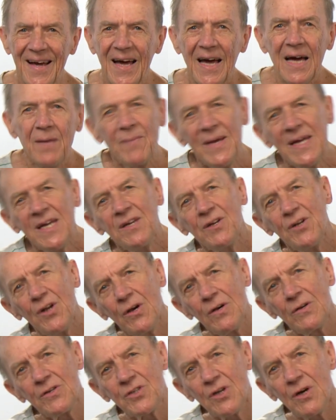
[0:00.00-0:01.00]
and make a
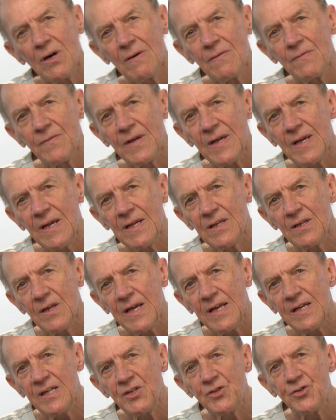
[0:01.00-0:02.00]
note of
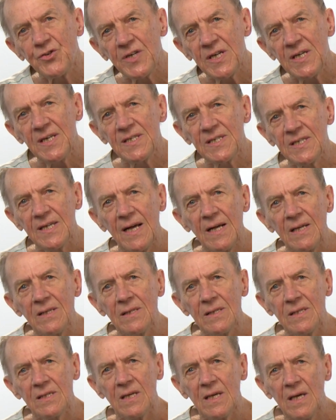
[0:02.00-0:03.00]
any tricky
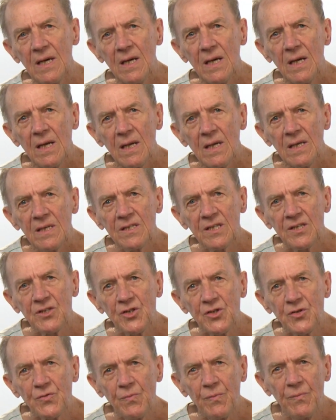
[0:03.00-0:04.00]
sounds,
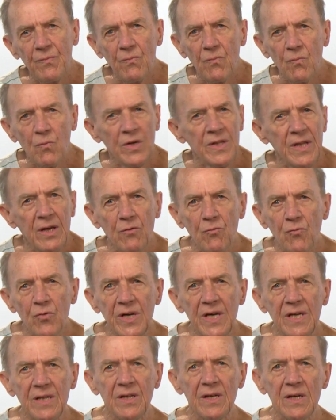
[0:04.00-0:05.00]
such as when they
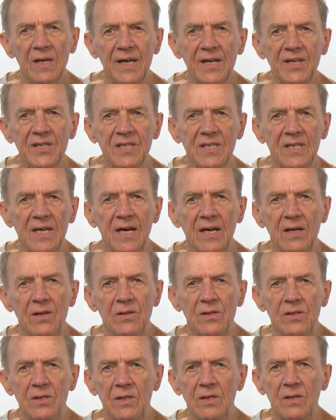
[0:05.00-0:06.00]
read the letter
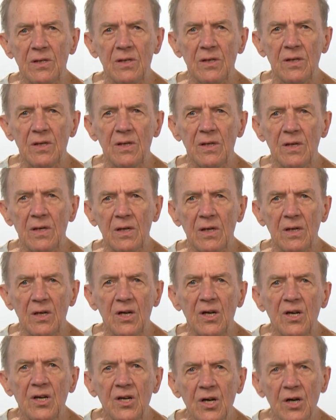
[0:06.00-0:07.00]
sound
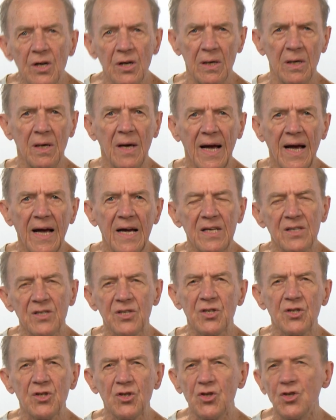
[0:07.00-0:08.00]
G
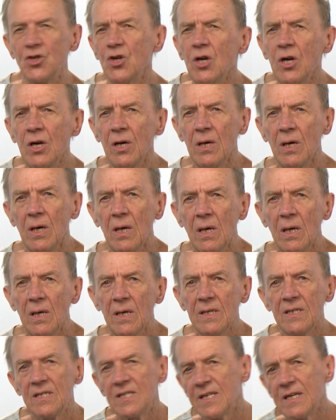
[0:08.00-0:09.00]
as J
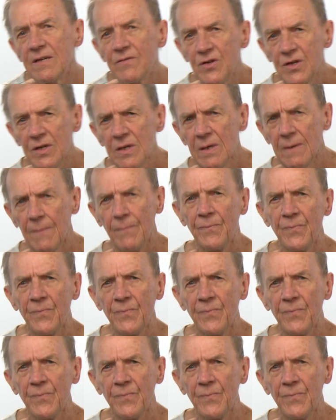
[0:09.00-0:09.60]
instead of G.